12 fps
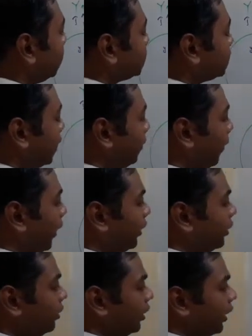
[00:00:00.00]
a same
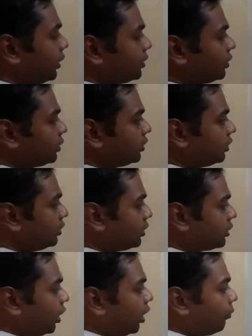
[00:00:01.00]
angle as
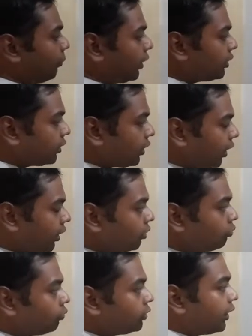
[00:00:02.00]
this R makes an
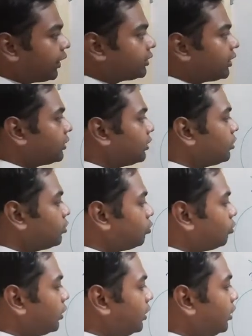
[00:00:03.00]
angle with x-axis.
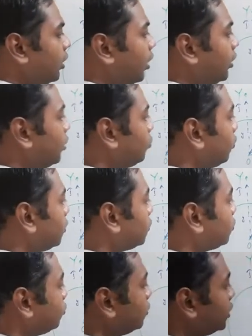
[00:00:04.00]
So ER
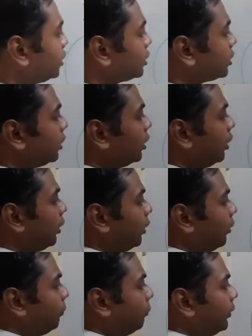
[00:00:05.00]
equals to this
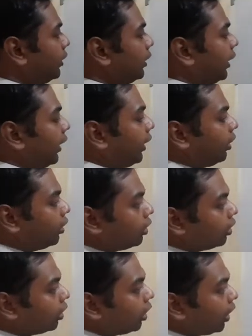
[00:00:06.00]
PA
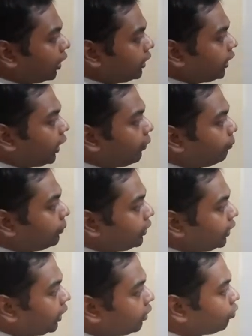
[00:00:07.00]
I cap
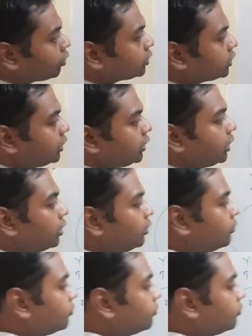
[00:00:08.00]
PA cos theta